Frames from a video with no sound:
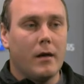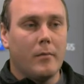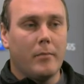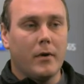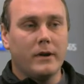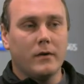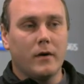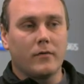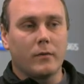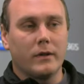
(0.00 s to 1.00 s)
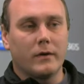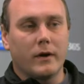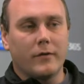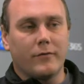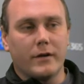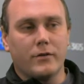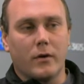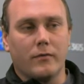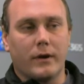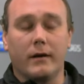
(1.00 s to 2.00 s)
But we do have a really great feature
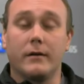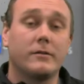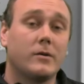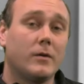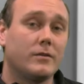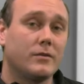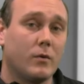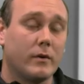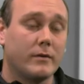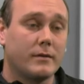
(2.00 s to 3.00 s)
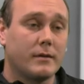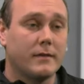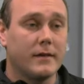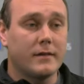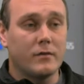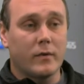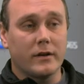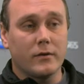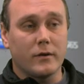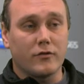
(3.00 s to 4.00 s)
over here, and it's called Source. This is where you
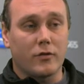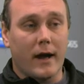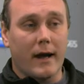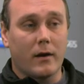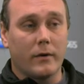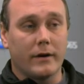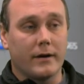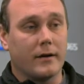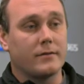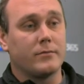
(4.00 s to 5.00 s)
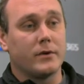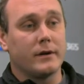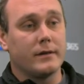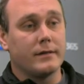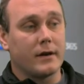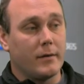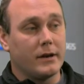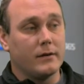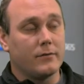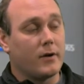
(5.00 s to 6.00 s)
can track where your customer is coming to
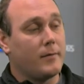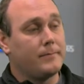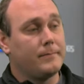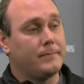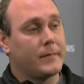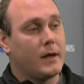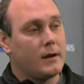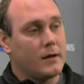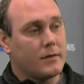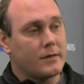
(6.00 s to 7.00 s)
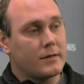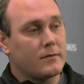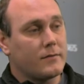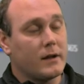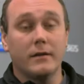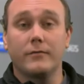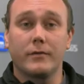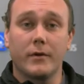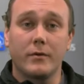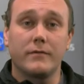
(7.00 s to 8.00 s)
you from. Now, this is convenient for
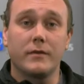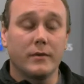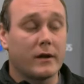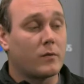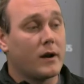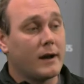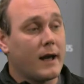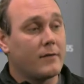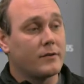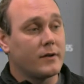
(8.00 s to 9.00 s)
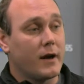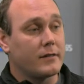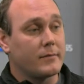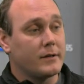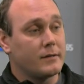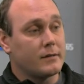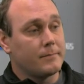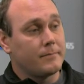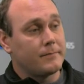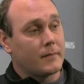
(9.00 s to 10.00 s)
those of you that are running advertisements,
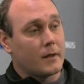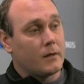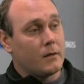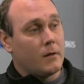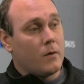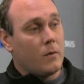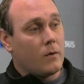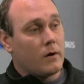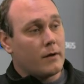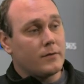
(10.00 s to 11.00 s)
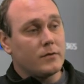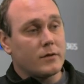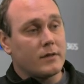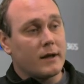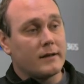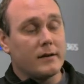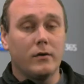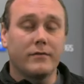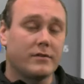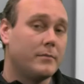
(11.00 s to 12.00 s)
or if you just like to know
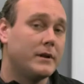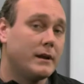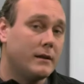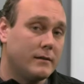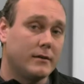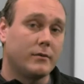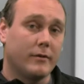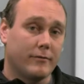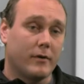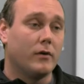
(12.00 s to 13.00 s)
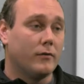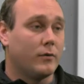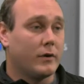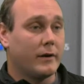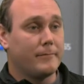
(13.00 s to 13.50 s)
if somebody did a referral for you.